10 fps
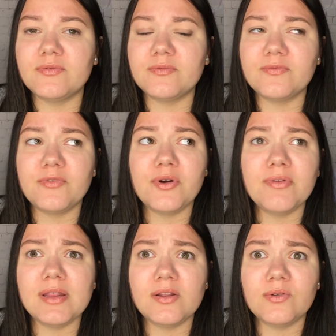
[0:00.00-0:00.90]
for a
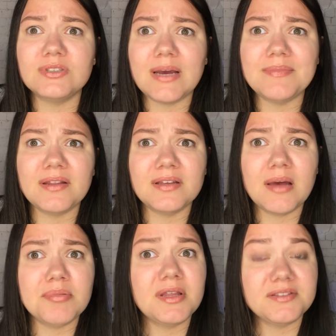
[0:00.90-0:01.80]
really long time nothing
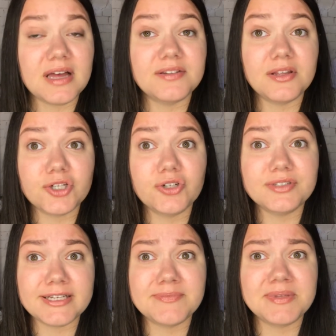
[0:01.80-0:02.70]
happened like that. That girl
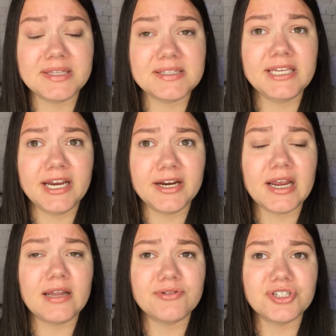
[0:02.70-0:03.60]
texted me this year
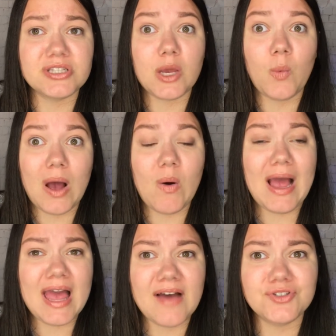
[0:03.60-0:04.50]
and I was just like, wow,
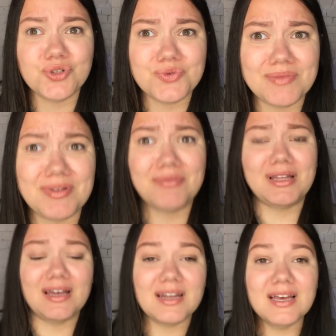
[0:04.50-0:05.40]
I have to do something with
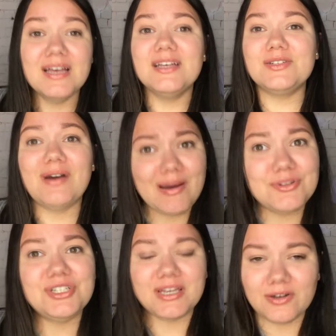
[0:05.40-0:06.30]
that. So I
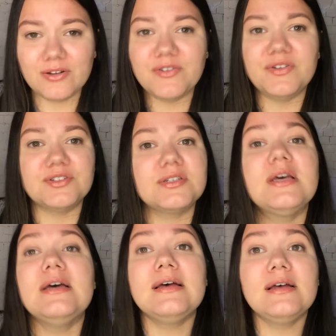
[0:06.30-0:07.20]
was checking all the filters.
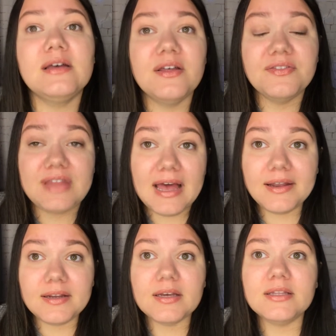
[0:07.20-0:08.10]
Then
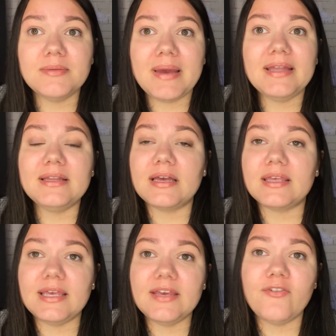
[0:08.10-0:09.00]
the main
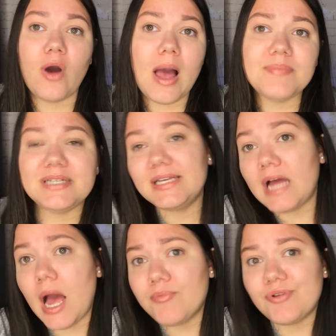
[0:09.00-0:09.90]
key for
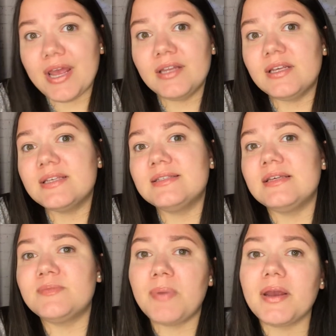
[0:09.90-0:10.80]
upgrade is the
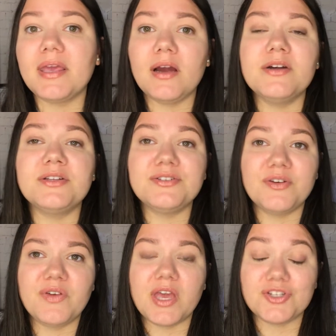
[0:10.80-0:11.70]
Sparky R
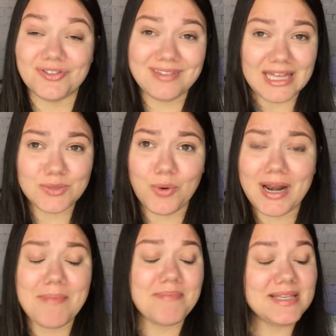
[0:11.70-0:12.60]
notification. That's what
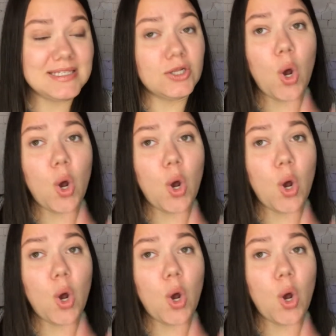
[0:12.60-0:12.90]
I'm missing,